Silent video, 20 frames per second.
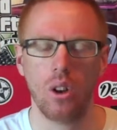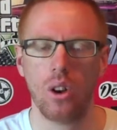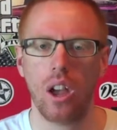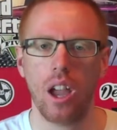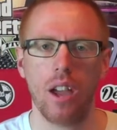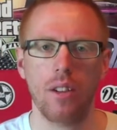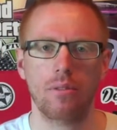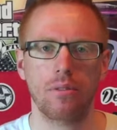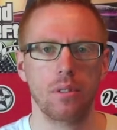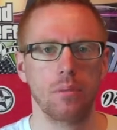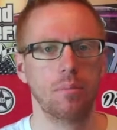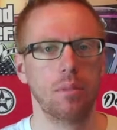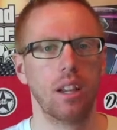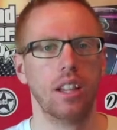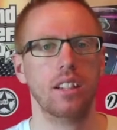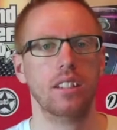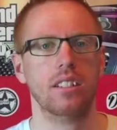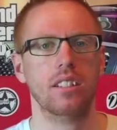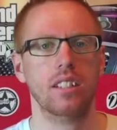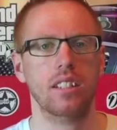every
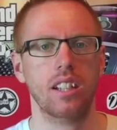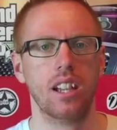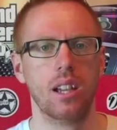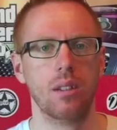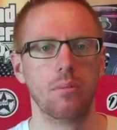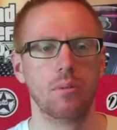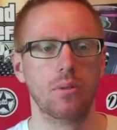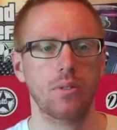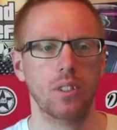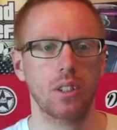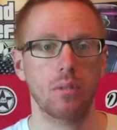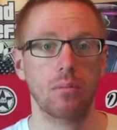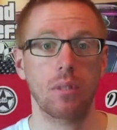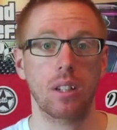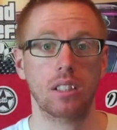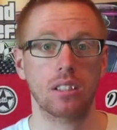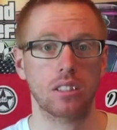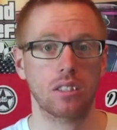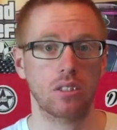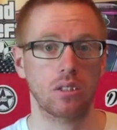Planet of the Apes film,
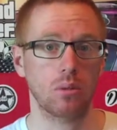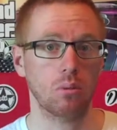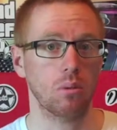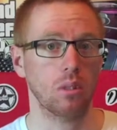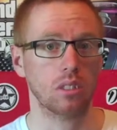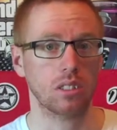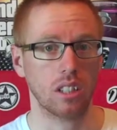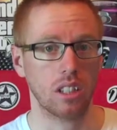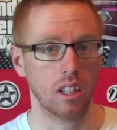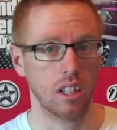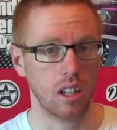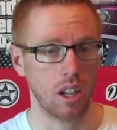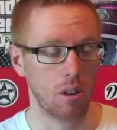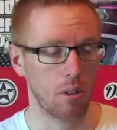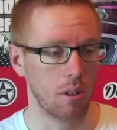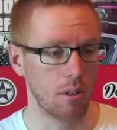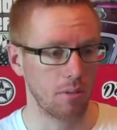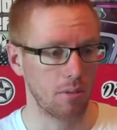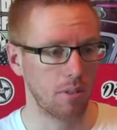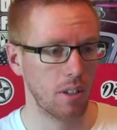as to what I
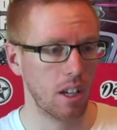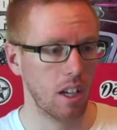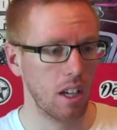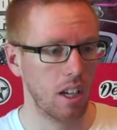know of,